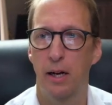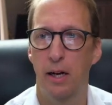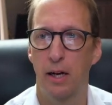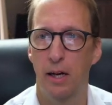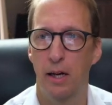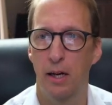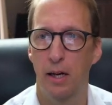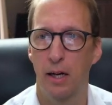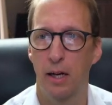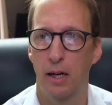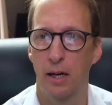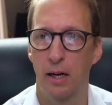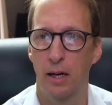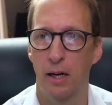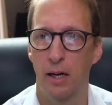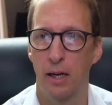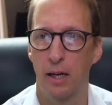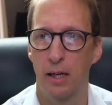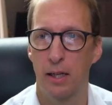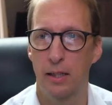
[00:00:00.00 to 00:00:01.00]

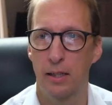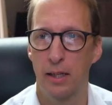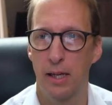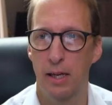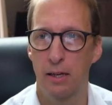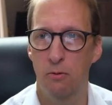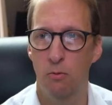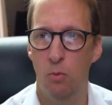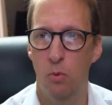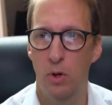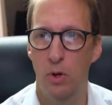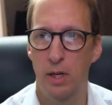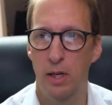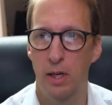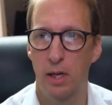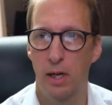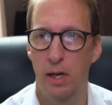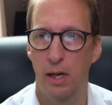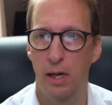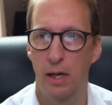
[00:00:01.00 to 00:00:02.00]
And then when
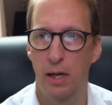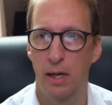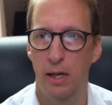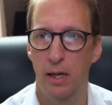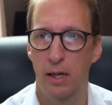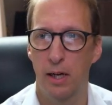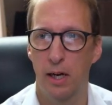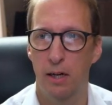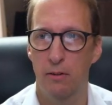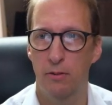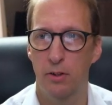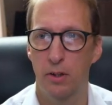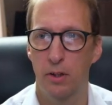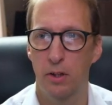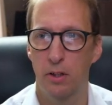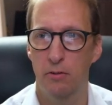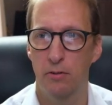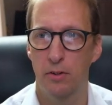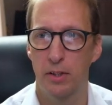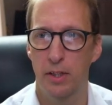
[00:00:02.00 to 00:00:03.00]
I hover
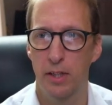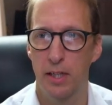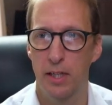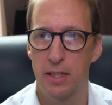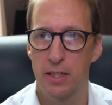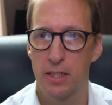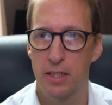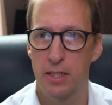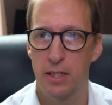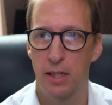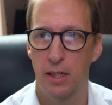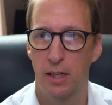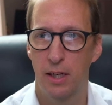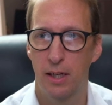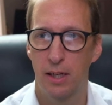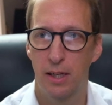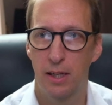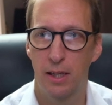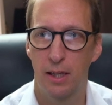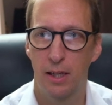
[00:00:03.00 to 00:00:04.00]
over this,
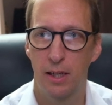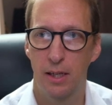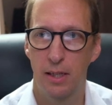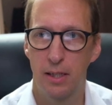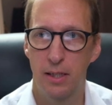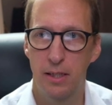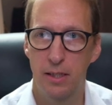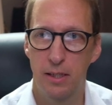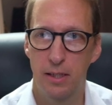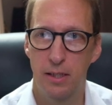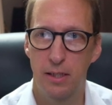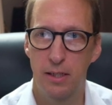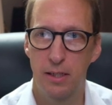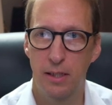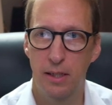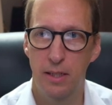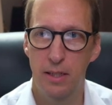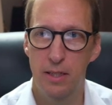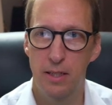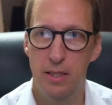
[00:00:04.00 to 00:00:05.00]
you
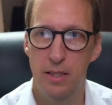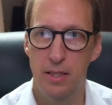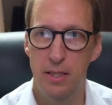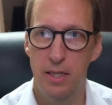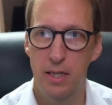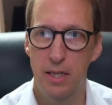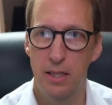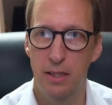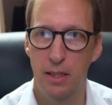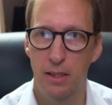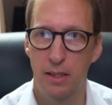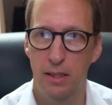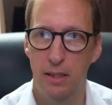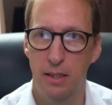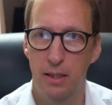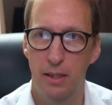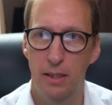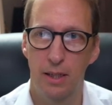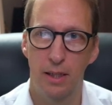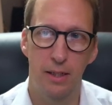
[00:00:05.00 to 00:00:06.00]
can see that
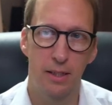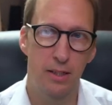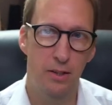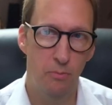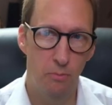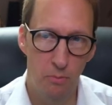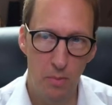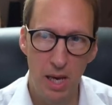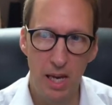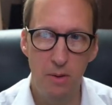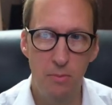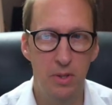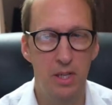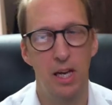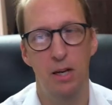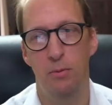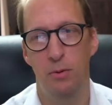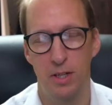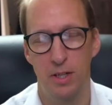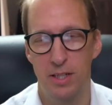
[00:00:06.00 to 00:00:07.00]
you may be
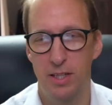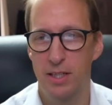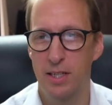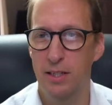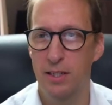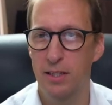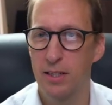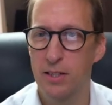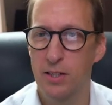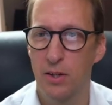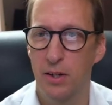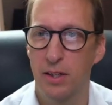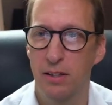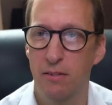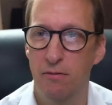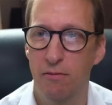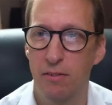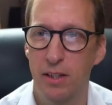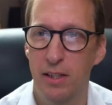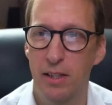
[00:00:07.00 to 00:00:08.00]
able to see this on the
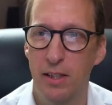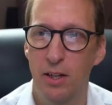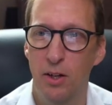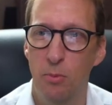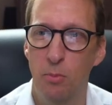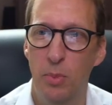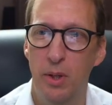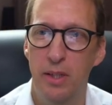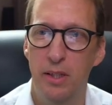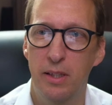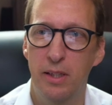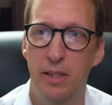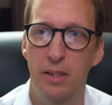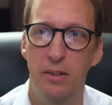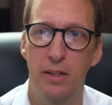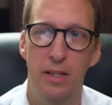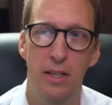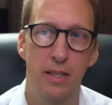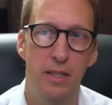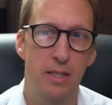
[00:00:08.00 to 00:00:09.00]
video, but there
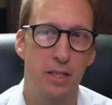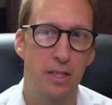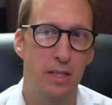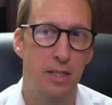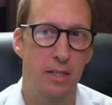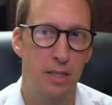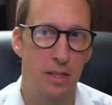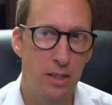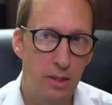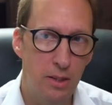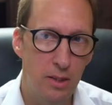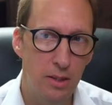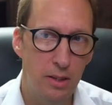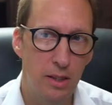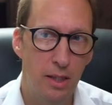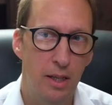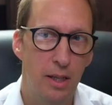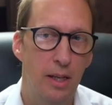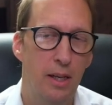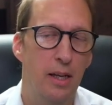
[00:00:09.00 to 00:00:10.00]
is still
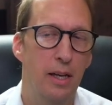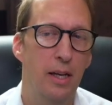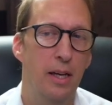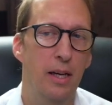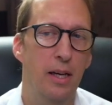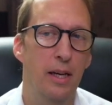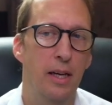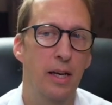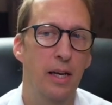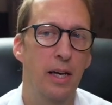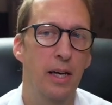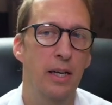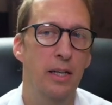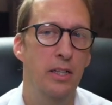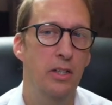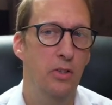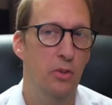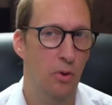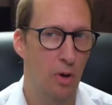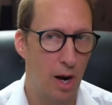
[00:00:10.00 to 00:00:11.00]
a
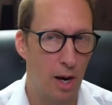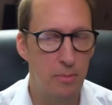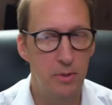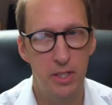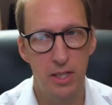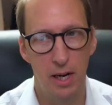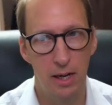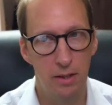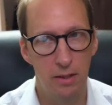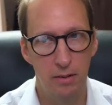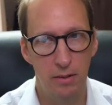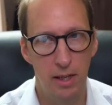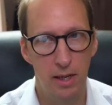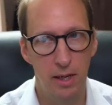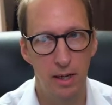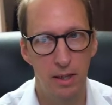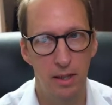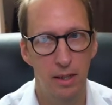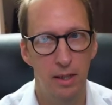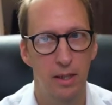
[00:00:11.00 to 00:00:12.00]
drop shadow
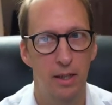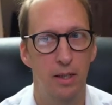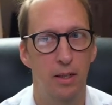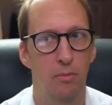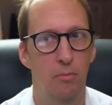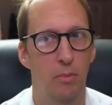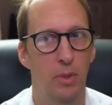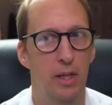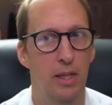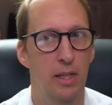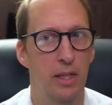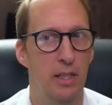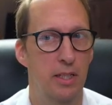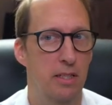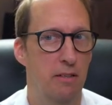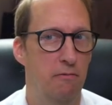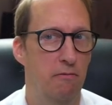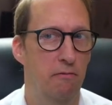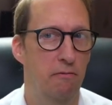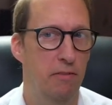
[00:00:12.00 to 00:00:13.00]
there, but it's
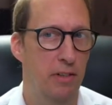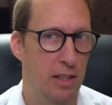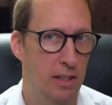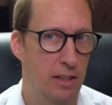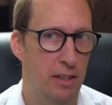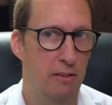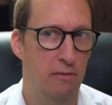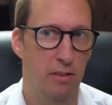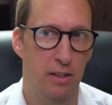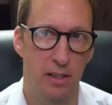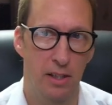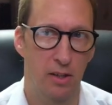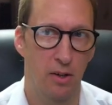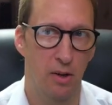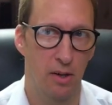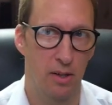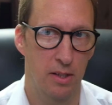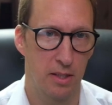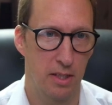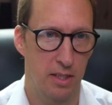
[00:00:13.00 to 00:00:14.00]
very, very
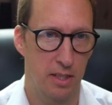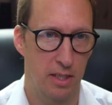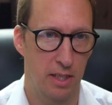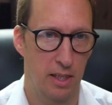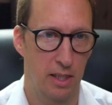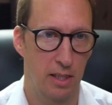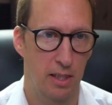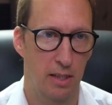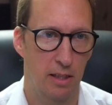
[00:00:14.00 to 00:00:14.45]
hard to see.